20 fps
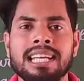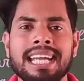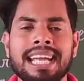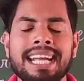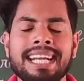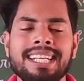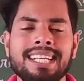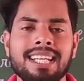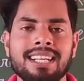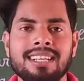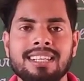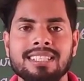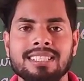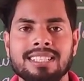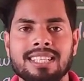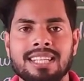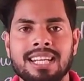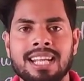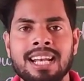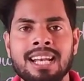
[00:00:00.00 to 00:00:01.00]

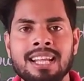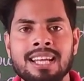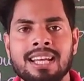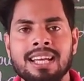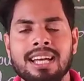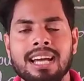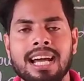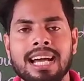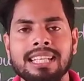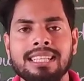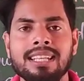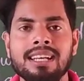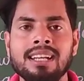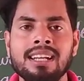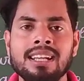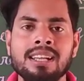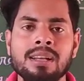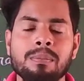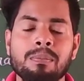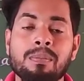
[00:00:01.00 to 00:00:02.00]
international, either
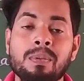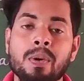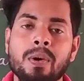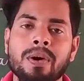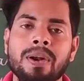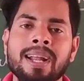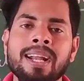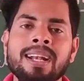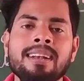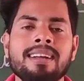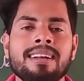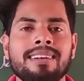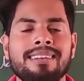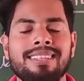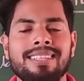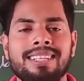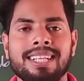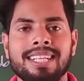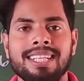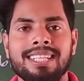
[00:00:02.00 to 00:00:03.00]
foreign
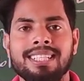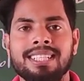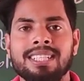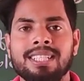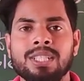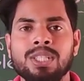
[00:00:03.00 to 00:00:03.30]
trade.